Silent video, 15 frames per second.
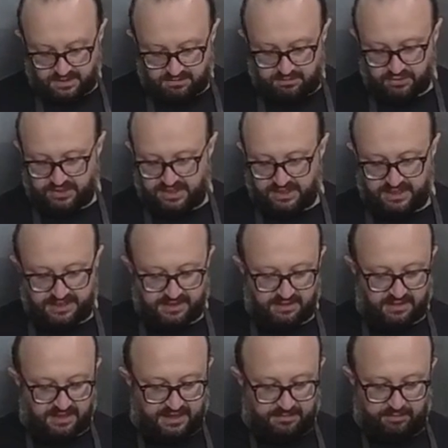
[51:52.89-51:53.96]
put a
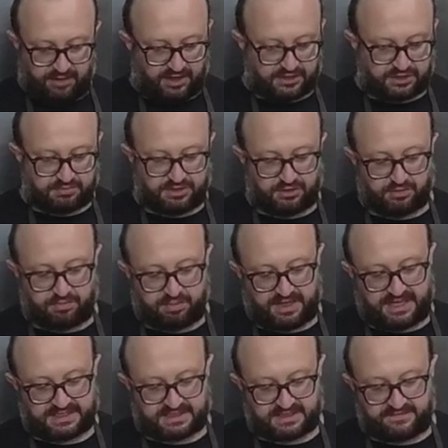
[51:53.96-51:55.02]
little parchment or a
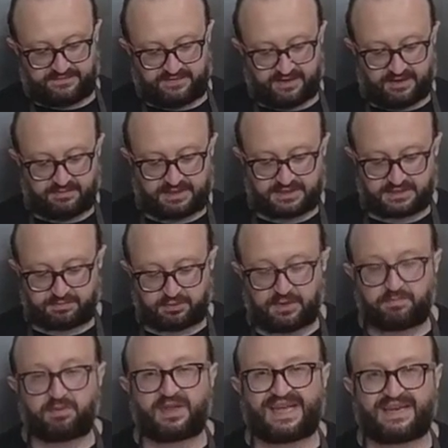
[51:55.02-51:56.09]
plastic film and just put a
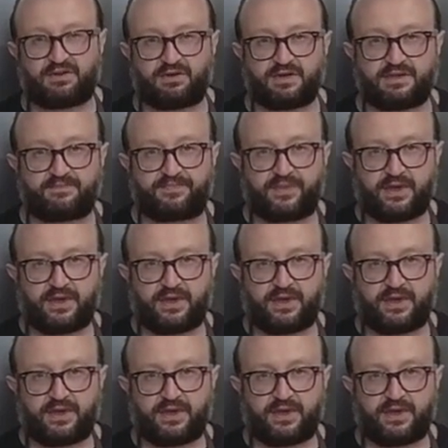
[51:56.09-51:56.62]
plate on it.